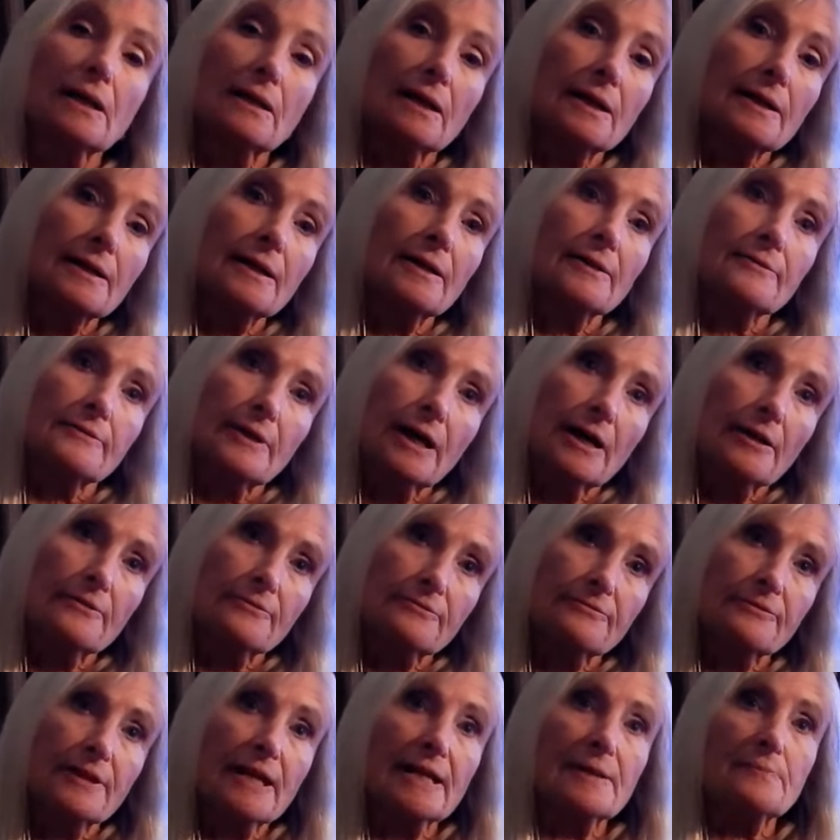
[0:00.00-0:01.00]
I
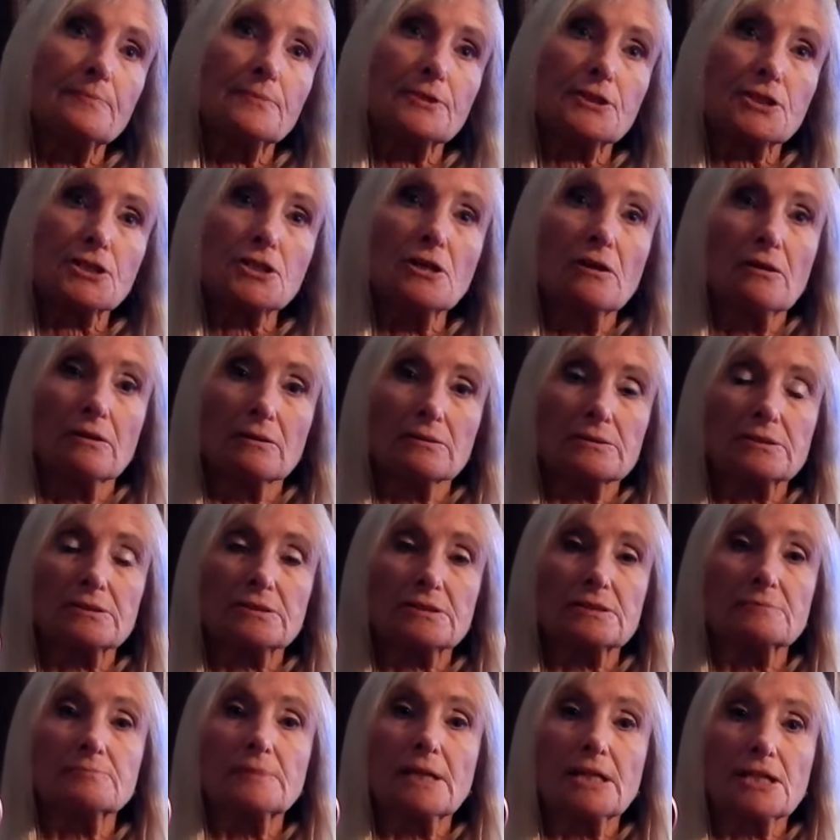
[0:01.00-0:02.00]
frame the shots
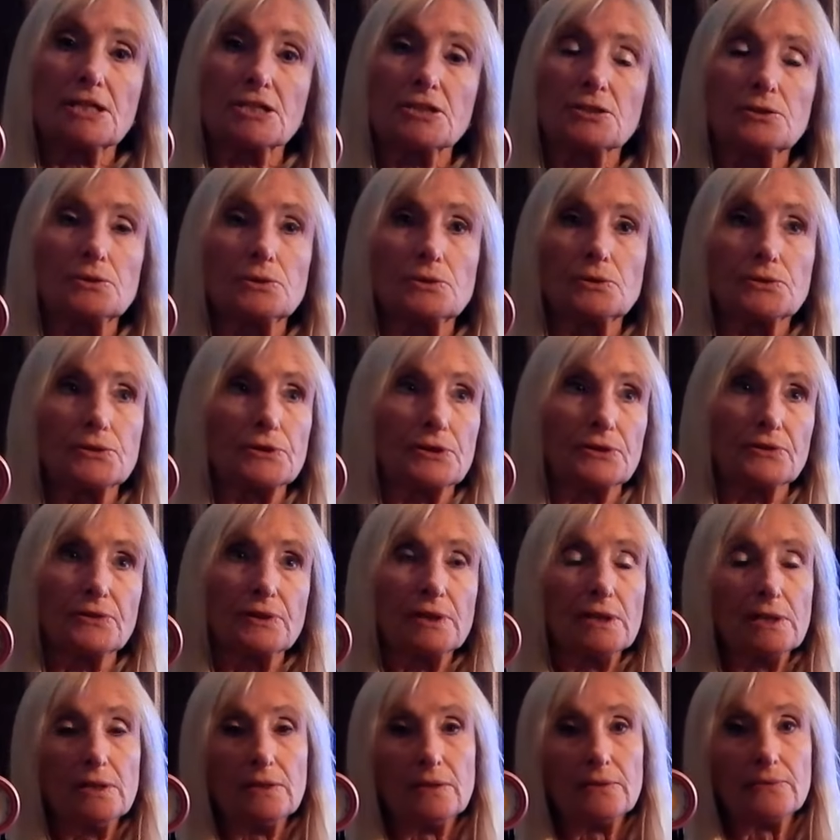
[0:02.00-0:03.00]
to make sure that
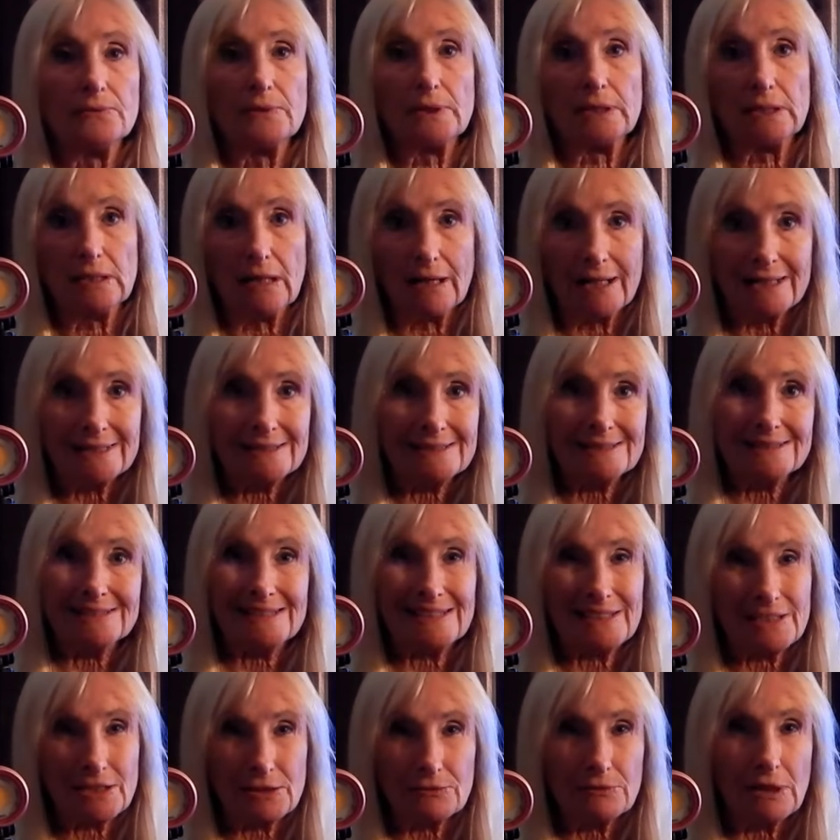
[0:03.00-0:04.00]
the light is
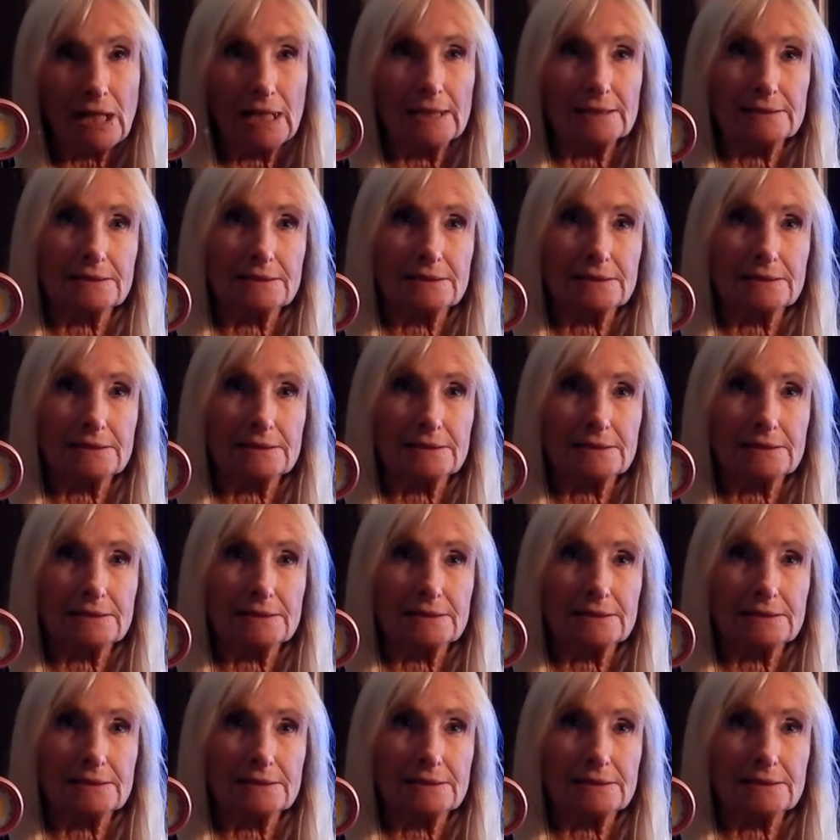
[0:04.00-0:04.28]
in the right